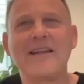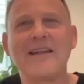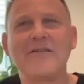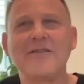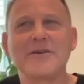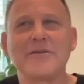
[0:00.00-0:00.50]

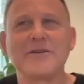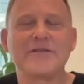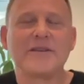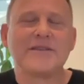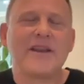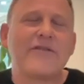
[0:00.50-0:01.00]
also
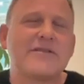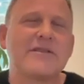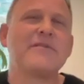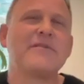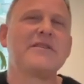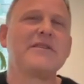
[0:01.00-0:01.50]
it's
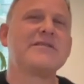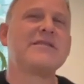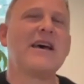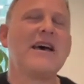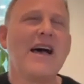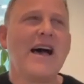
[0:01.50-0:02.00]
interesting
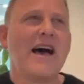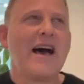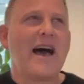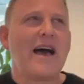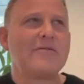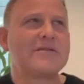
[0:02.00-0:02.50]
because
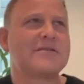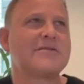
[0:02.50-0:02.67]
I was